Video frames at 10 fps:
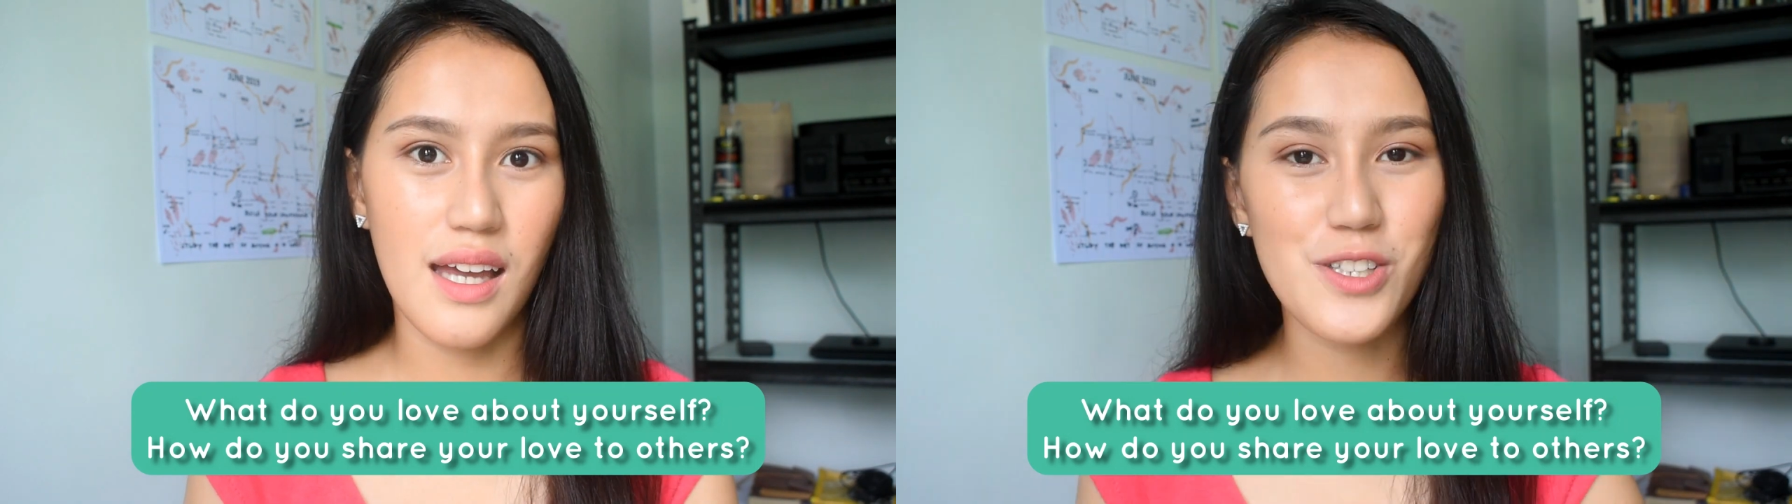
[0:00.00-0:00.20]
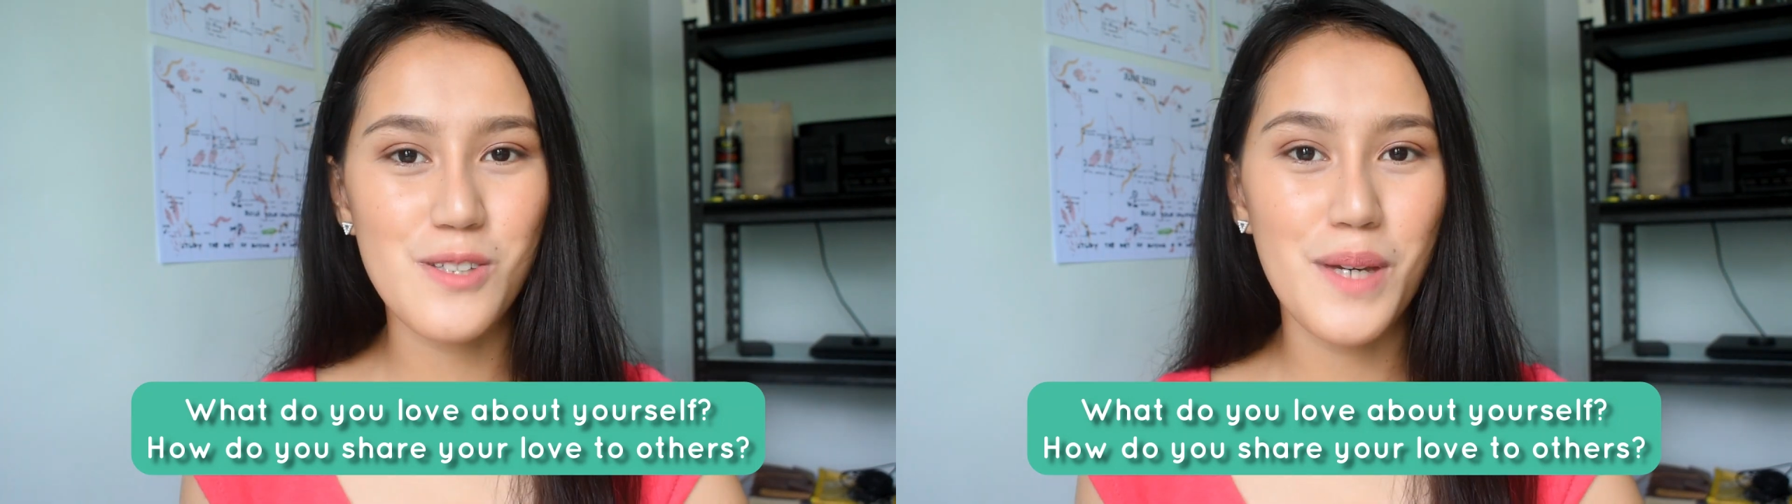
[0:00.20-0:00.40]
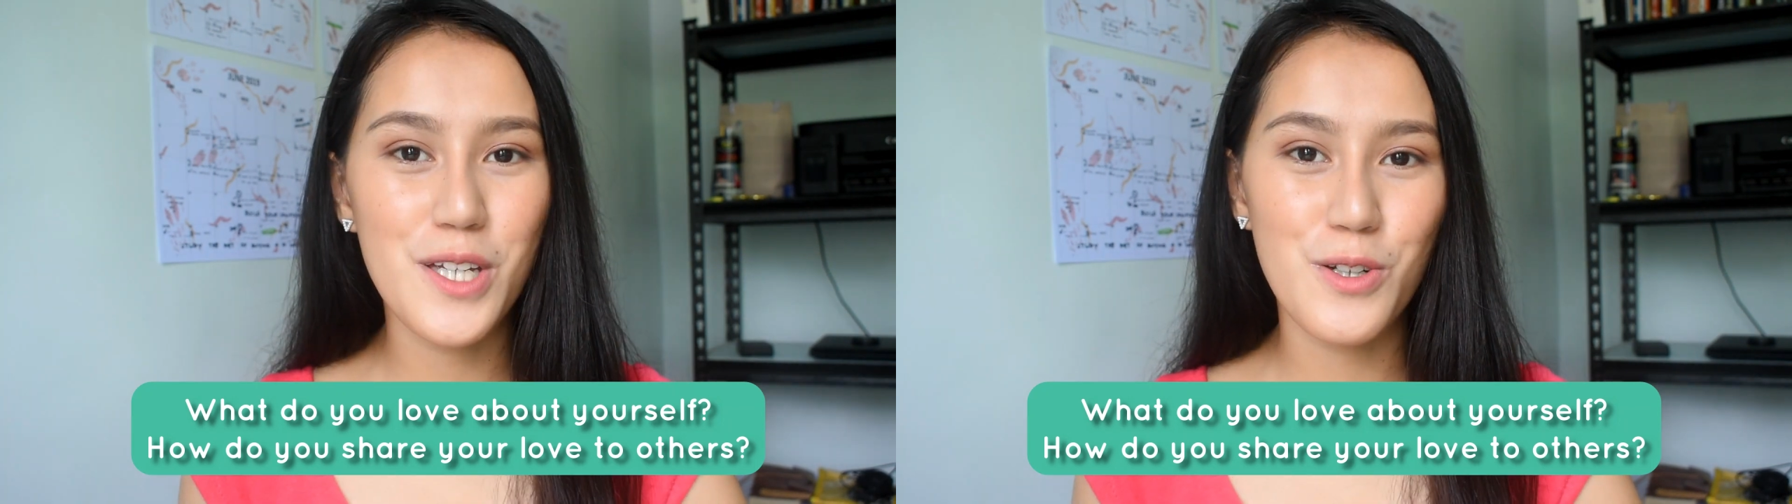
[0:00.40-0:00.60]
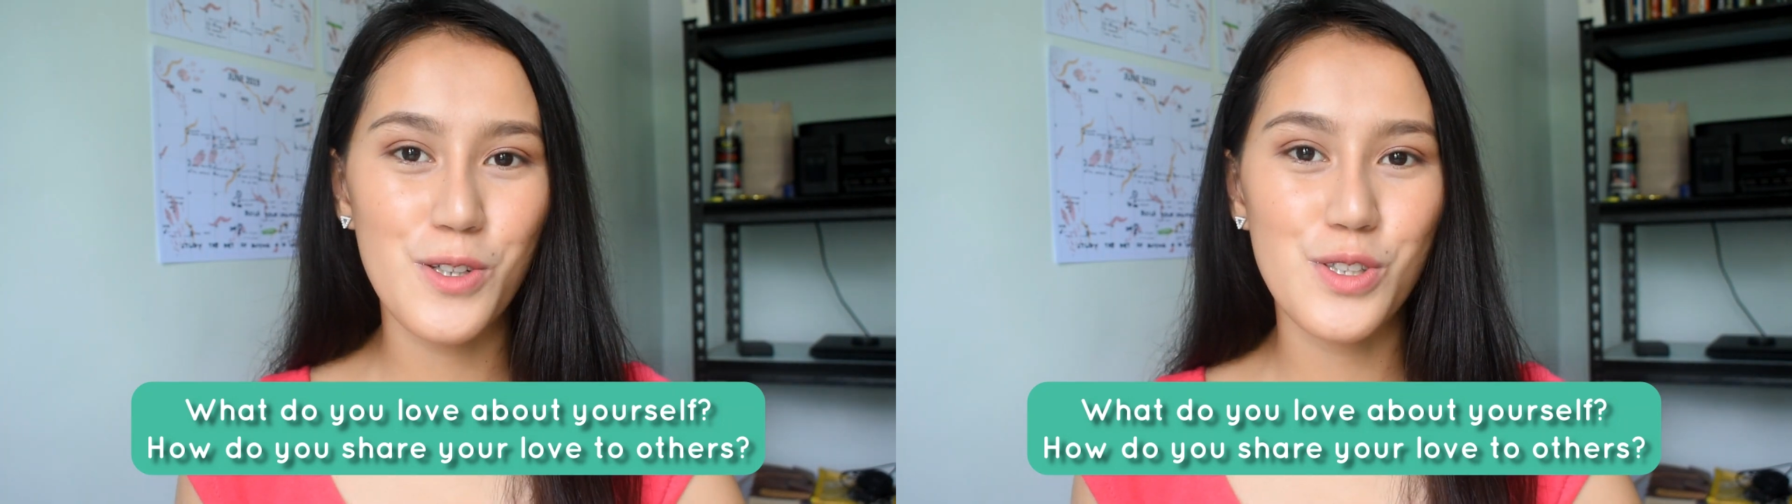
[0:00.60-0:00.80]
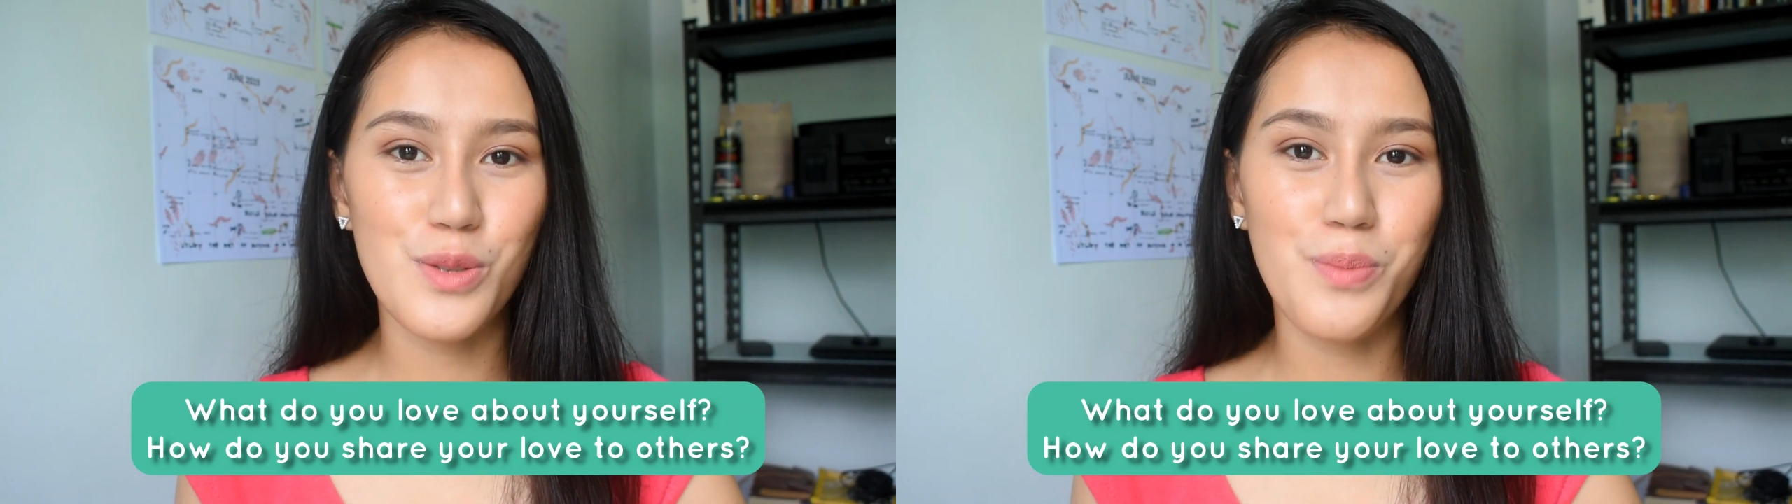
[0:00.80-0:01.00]
Just make
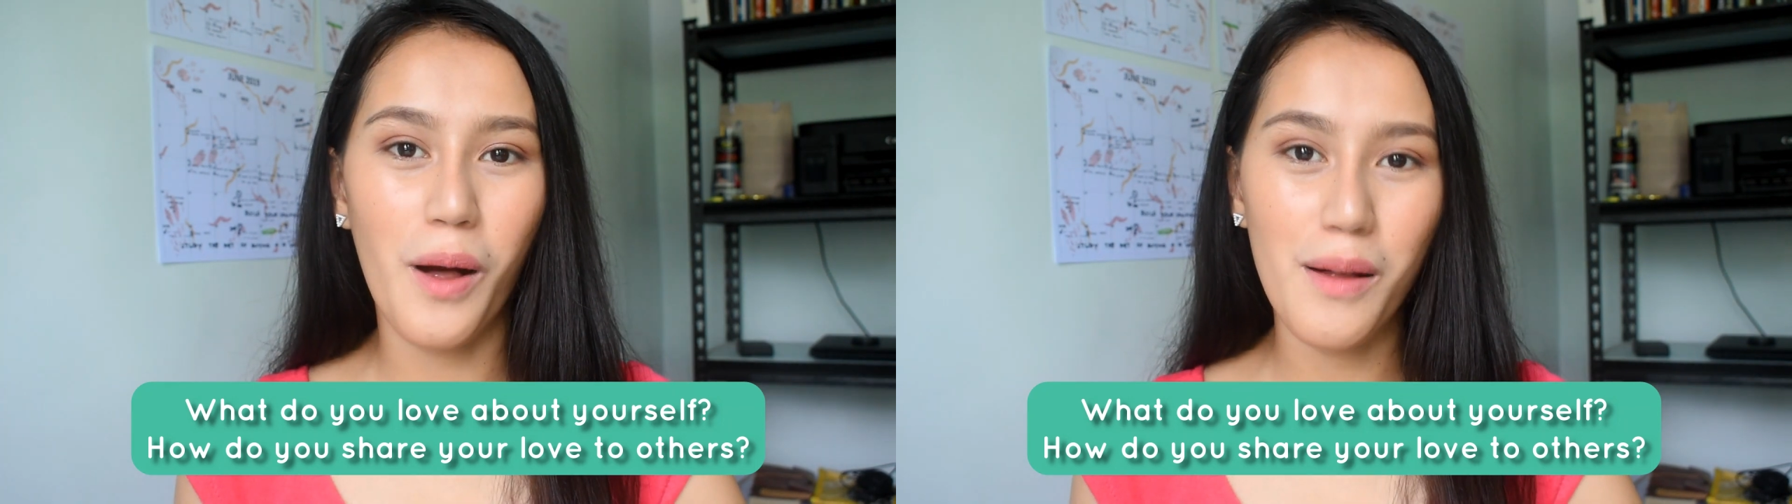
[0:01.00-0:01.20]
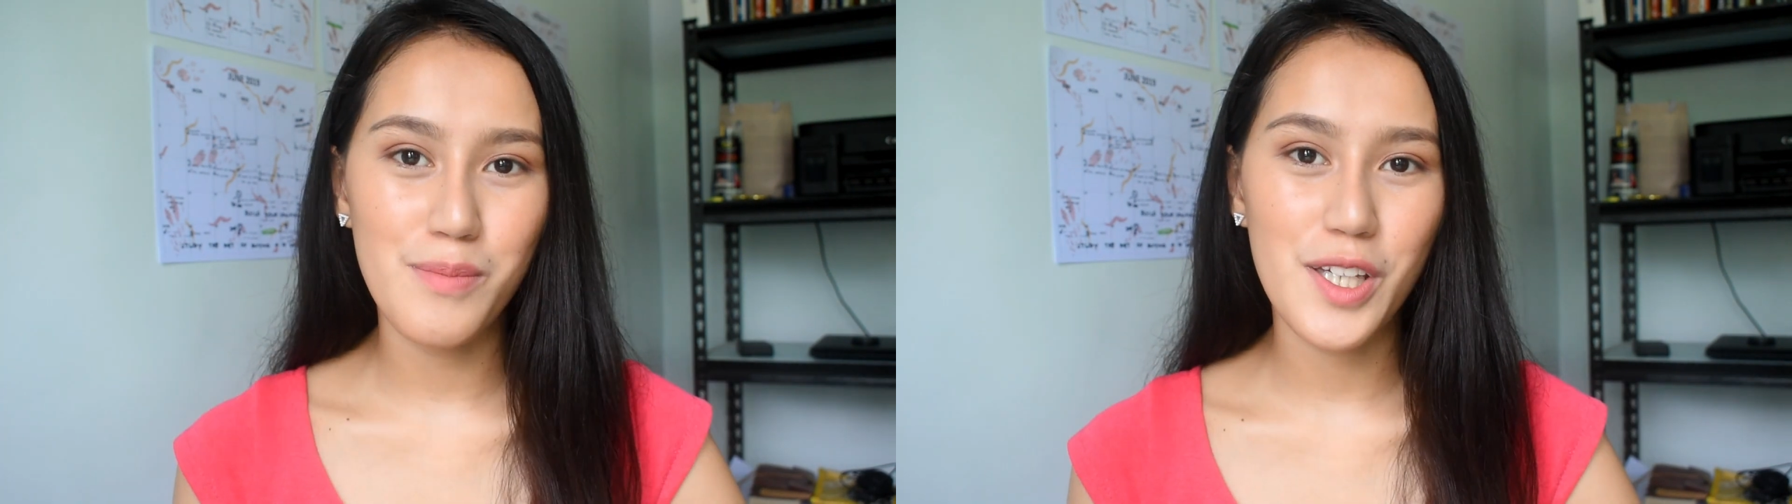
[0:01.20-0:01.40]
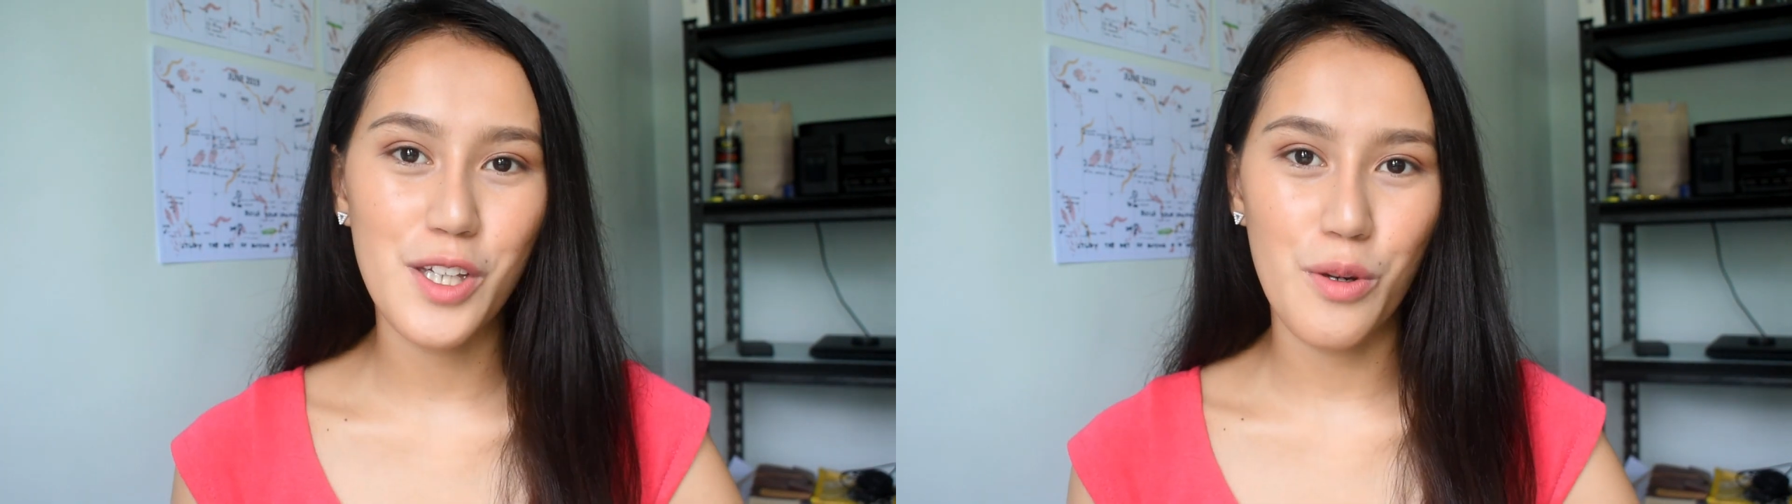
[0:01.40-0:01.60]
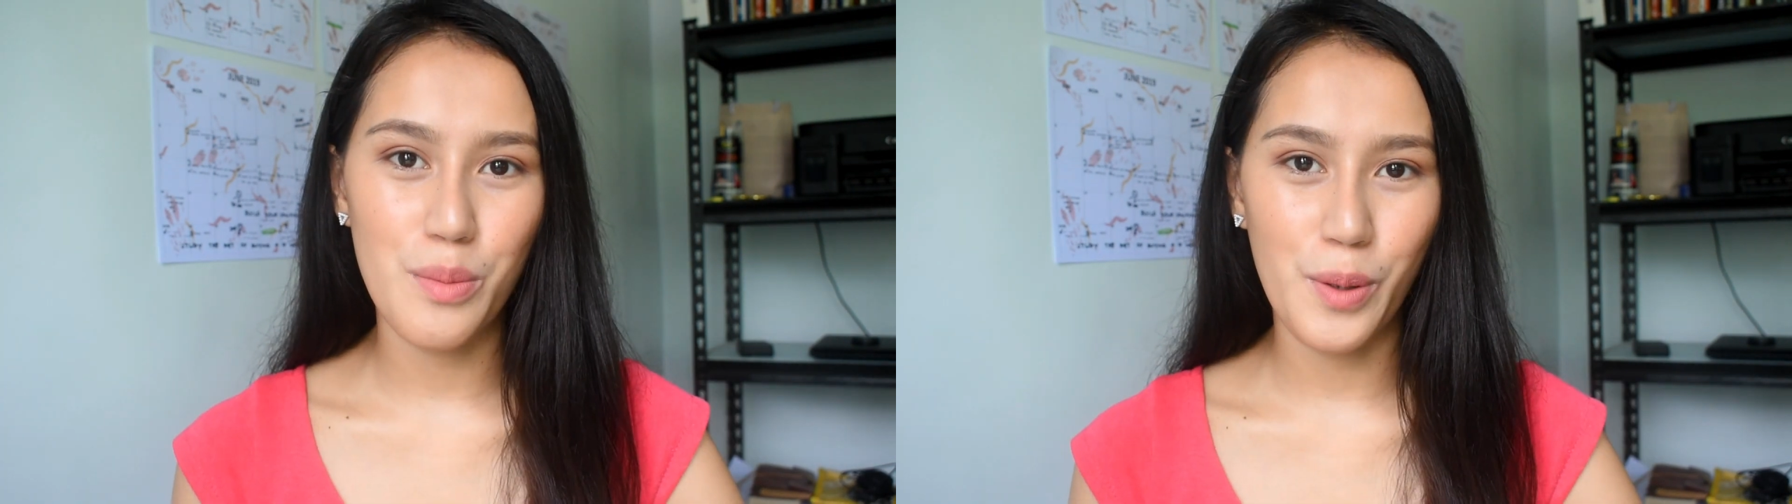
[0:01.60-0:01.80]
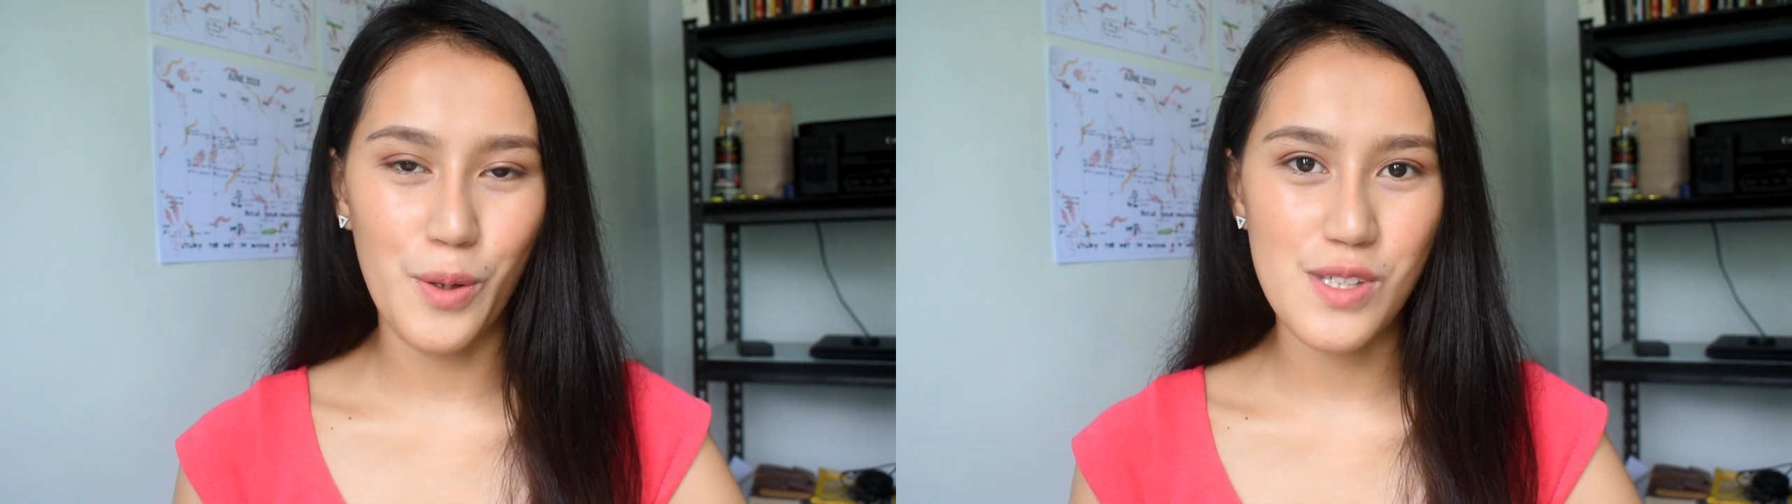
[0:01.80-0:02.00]
sure to public your
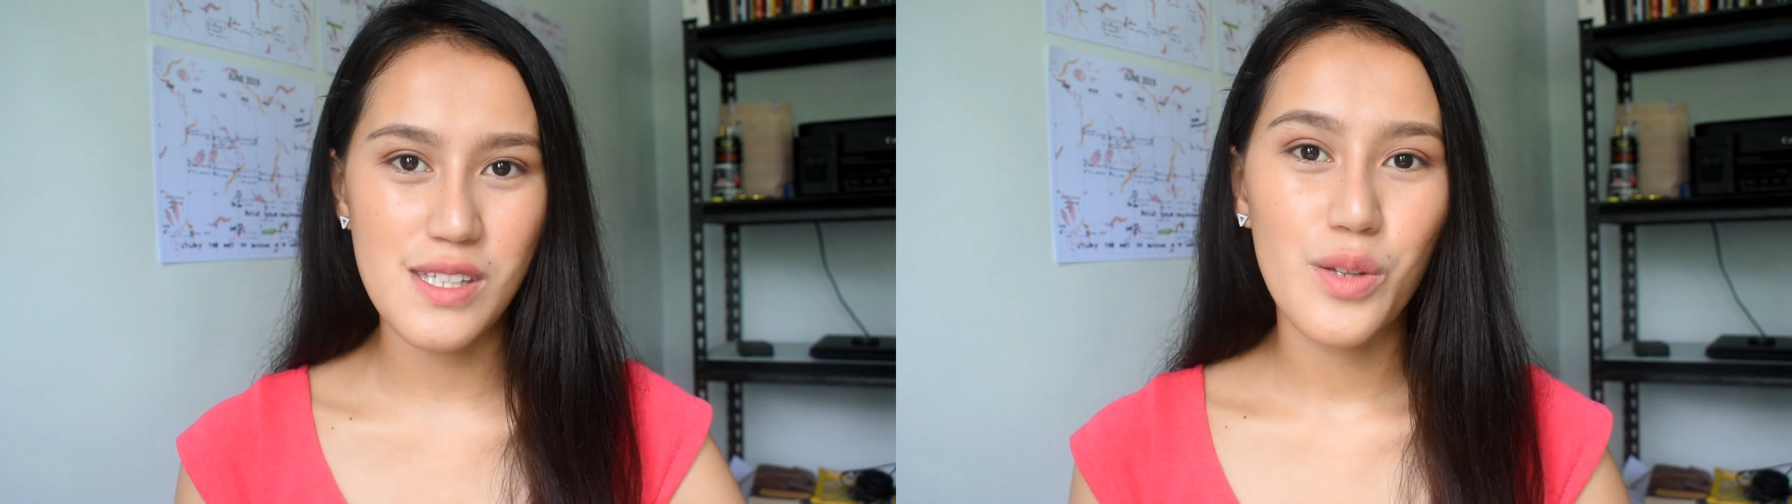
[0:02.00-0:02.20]
post